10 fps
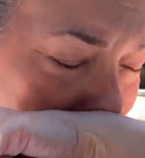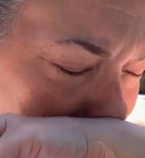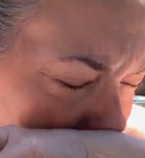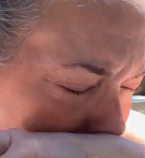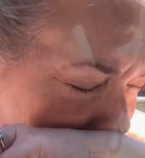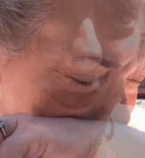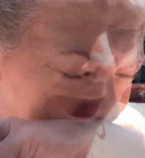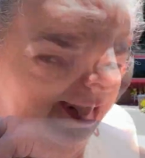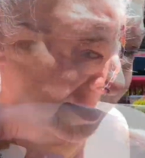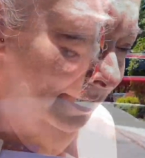Sorry,
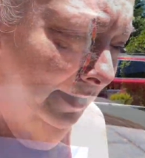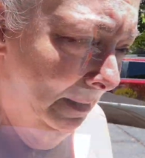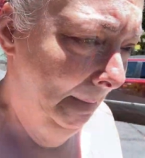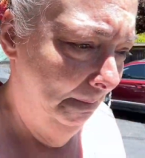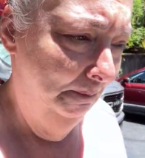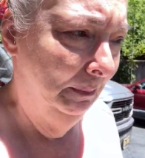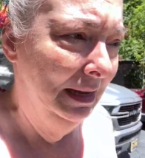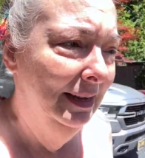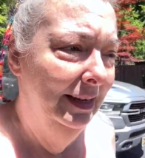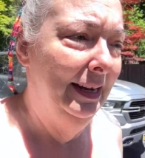guys.
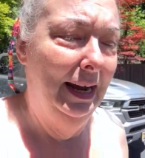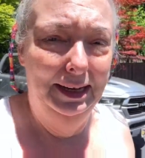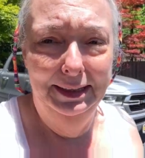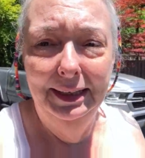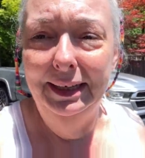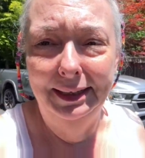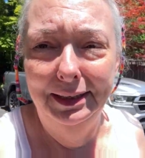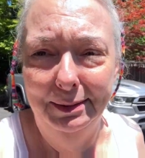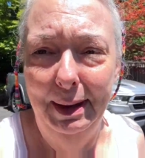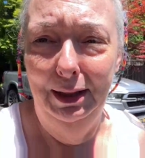Yeah, I
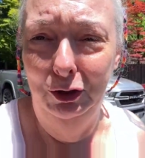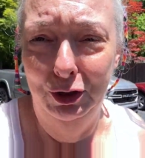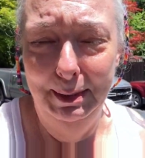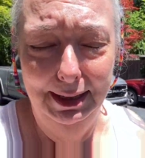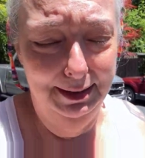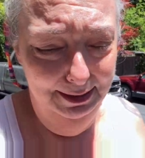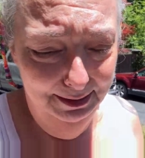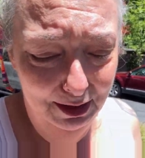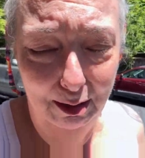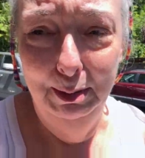need some allergy medicine.
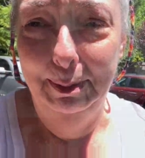I'll be